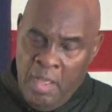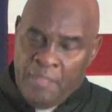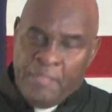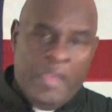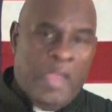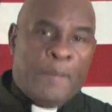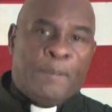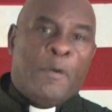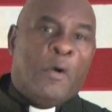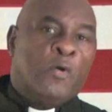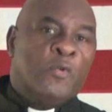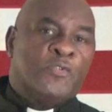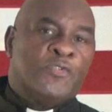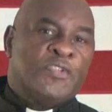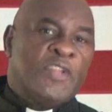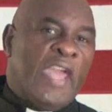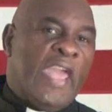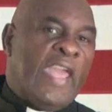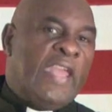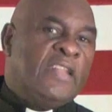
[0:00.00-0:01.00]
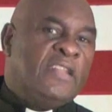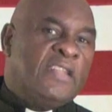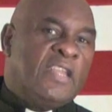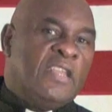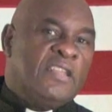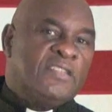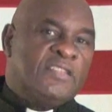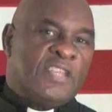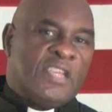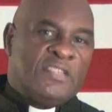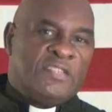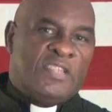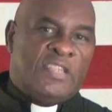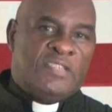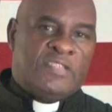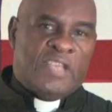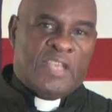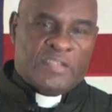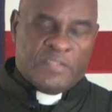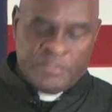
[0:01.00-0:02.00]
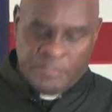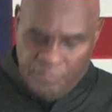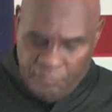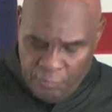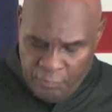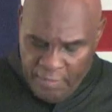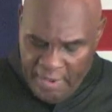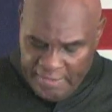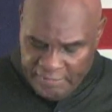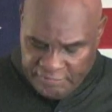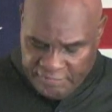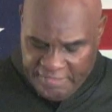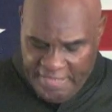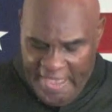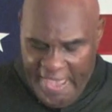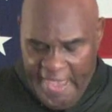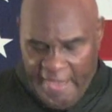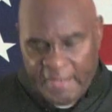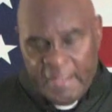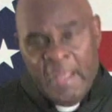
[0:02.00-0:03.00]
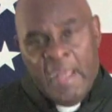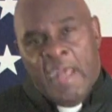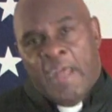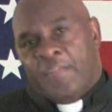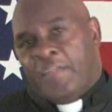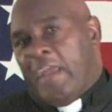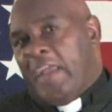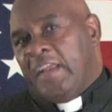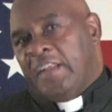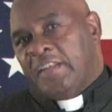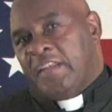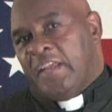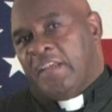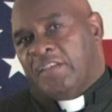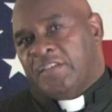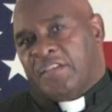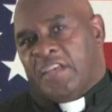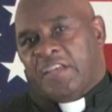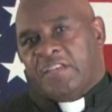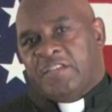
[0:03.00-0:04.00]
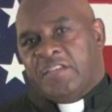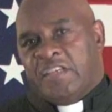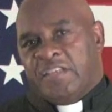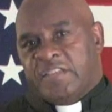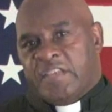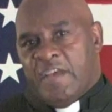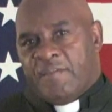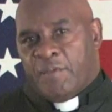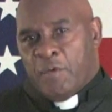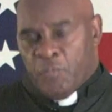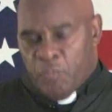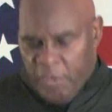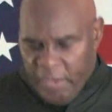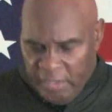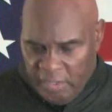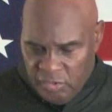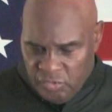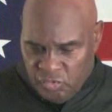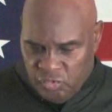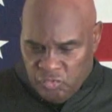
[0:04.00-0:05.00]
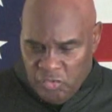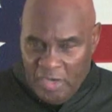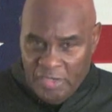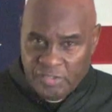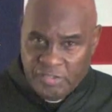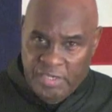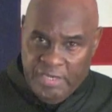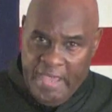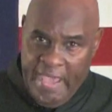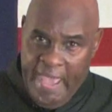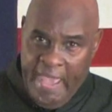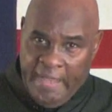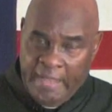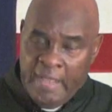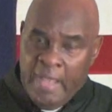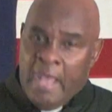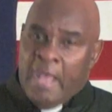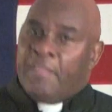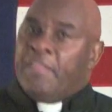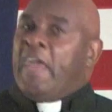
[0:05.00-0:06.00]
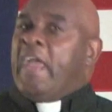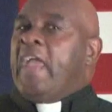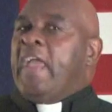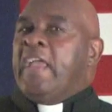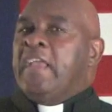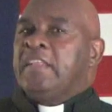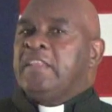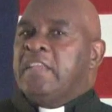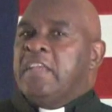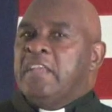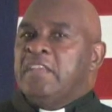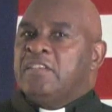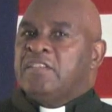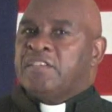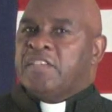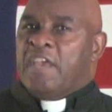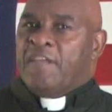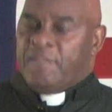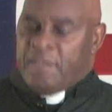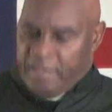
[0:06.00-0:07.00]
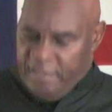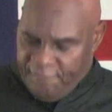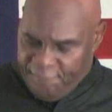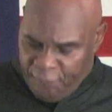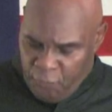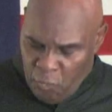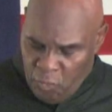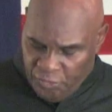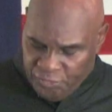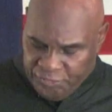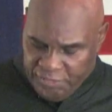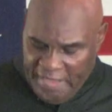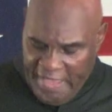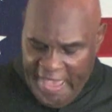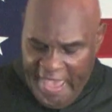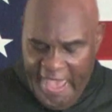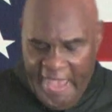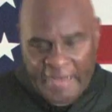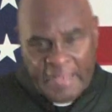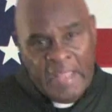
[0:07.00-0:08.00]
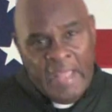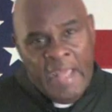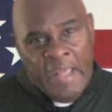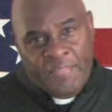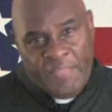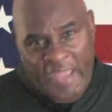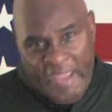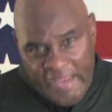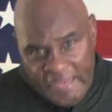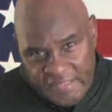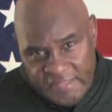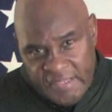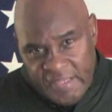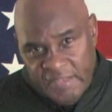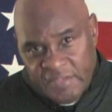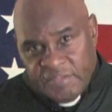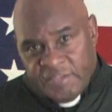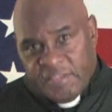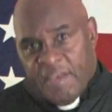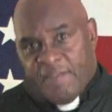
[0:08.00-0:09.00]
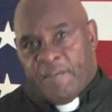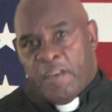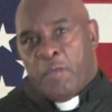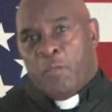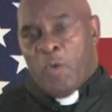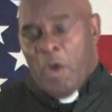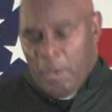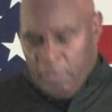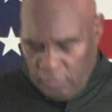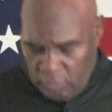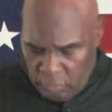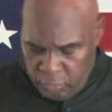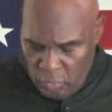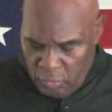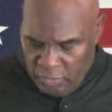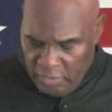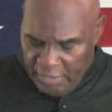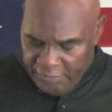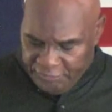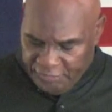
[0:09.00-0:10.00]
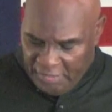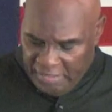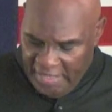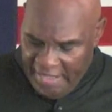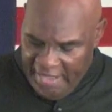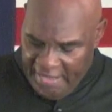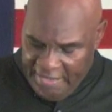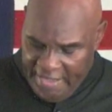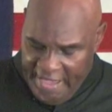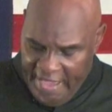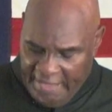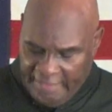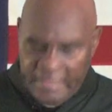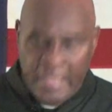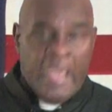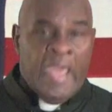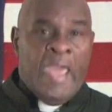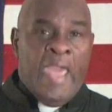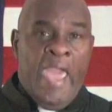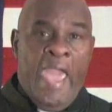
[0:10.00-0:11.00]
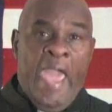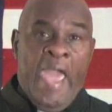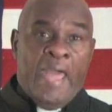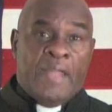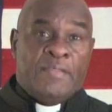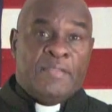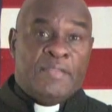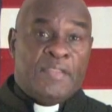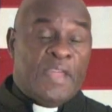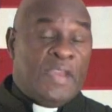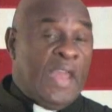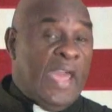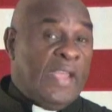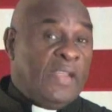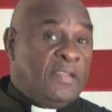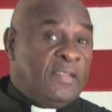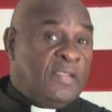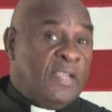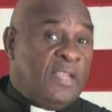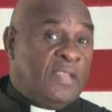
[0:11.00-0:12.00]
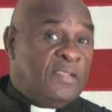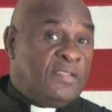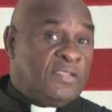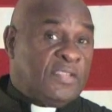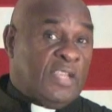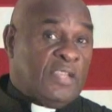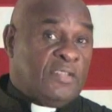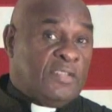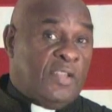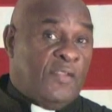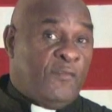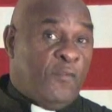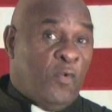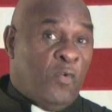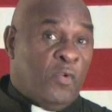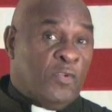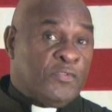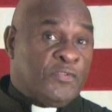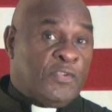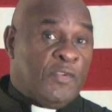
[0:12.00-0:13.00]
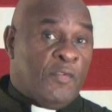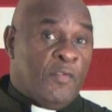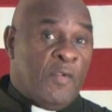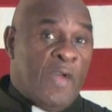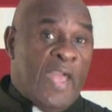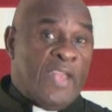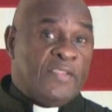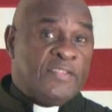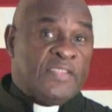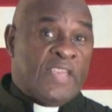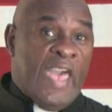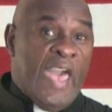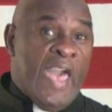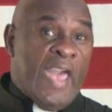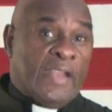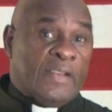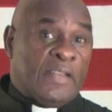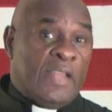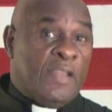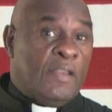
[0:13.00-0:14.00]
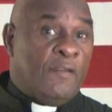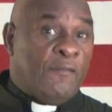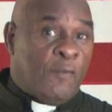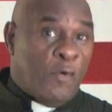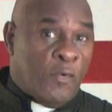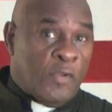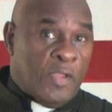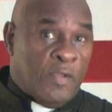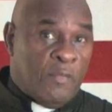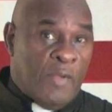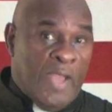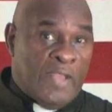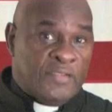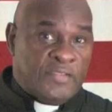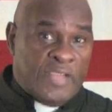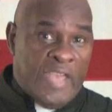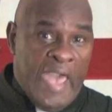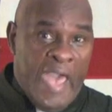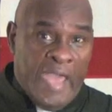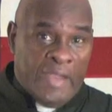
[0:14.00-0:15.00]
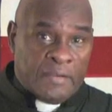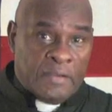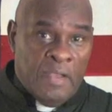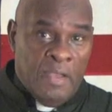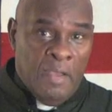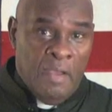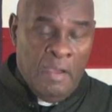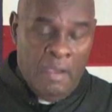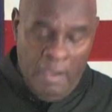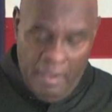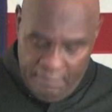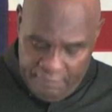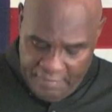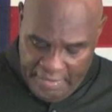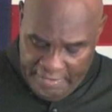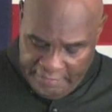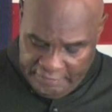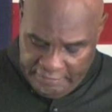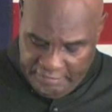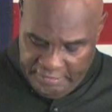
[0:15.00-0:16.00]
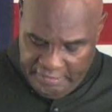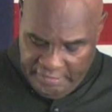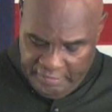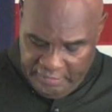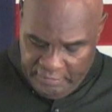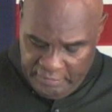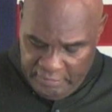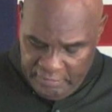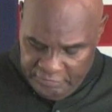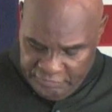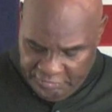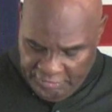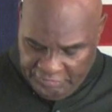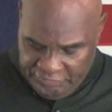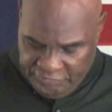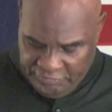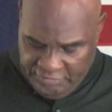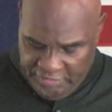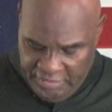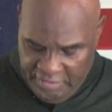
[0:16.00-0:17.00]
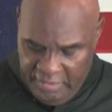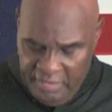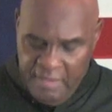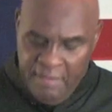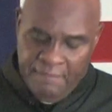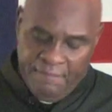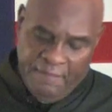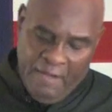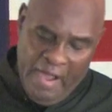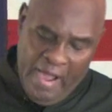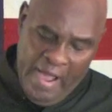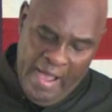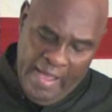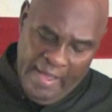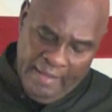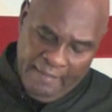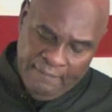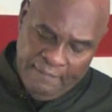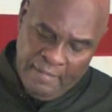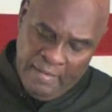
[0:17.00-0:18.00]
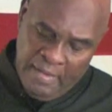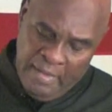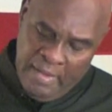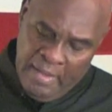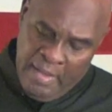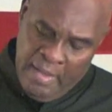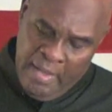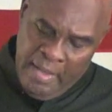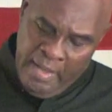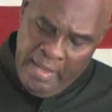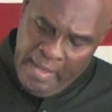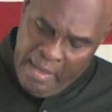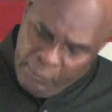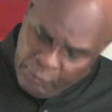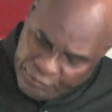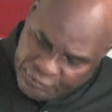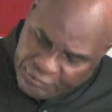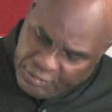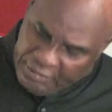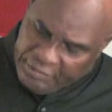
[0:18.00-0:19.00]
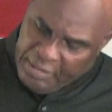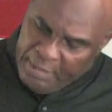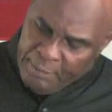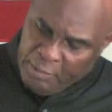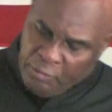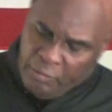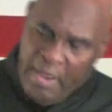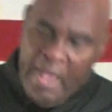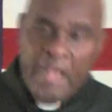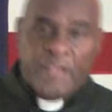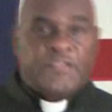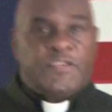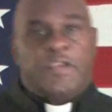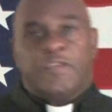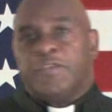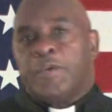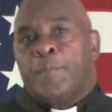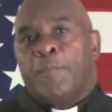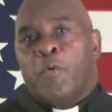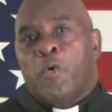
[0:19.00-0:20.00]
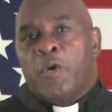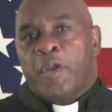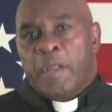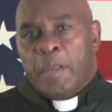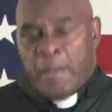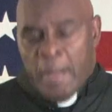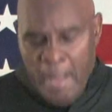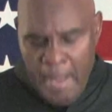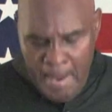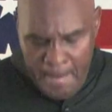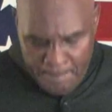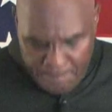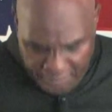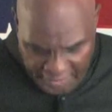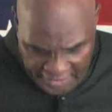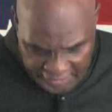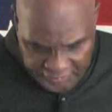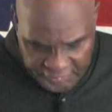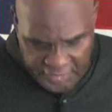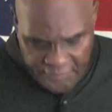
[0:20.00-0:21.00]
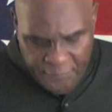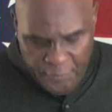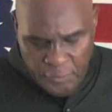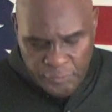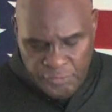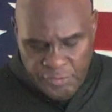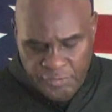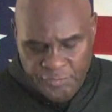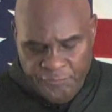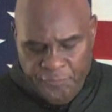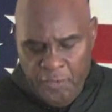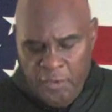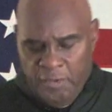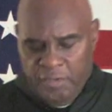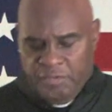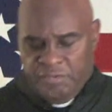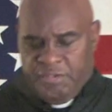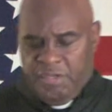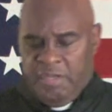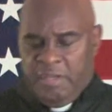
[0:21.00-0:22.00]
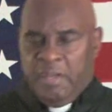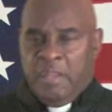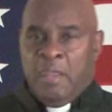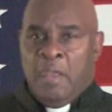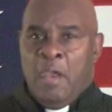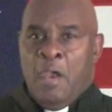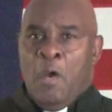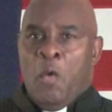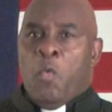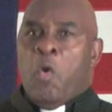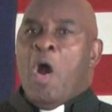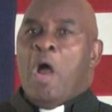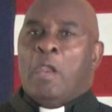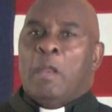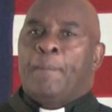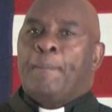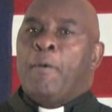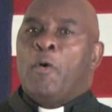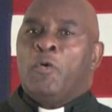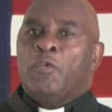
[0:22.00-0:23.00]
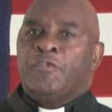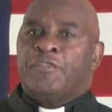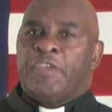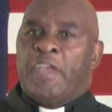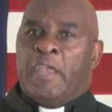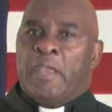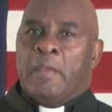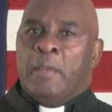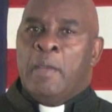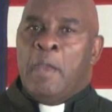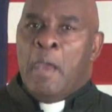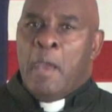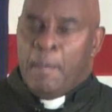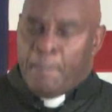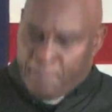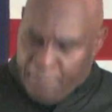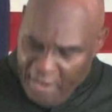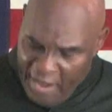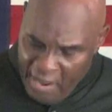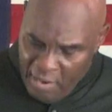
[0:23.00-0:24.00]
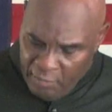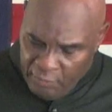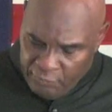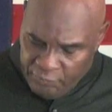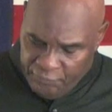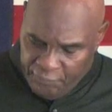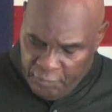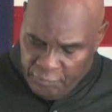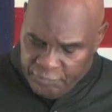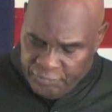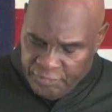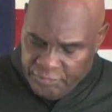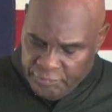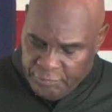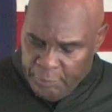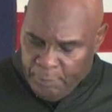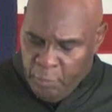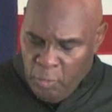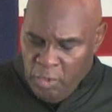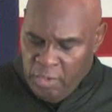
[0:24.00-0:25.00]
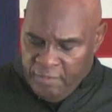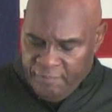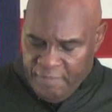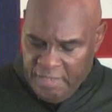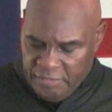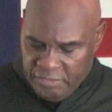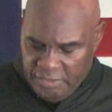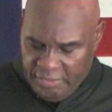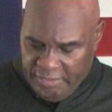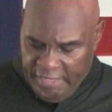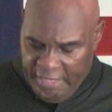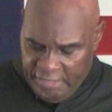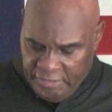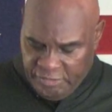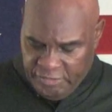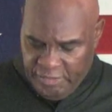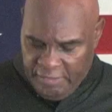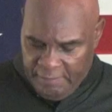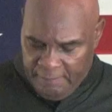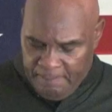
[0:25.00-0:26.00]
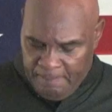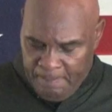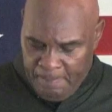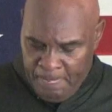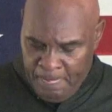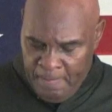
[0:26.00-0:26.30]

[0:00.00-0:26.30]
They opposed the 1866 Civil Rights Act, the 1867 Reconstruction Act, the 1870 Force Act, the 1871 Ku Klux Klan Act, and the 1964 Civil Rights Act and the Voting Rights Act of 1965. It was the Democrats that supported Plessy versus Ferguson, while opposing Brown versus the Board of Education.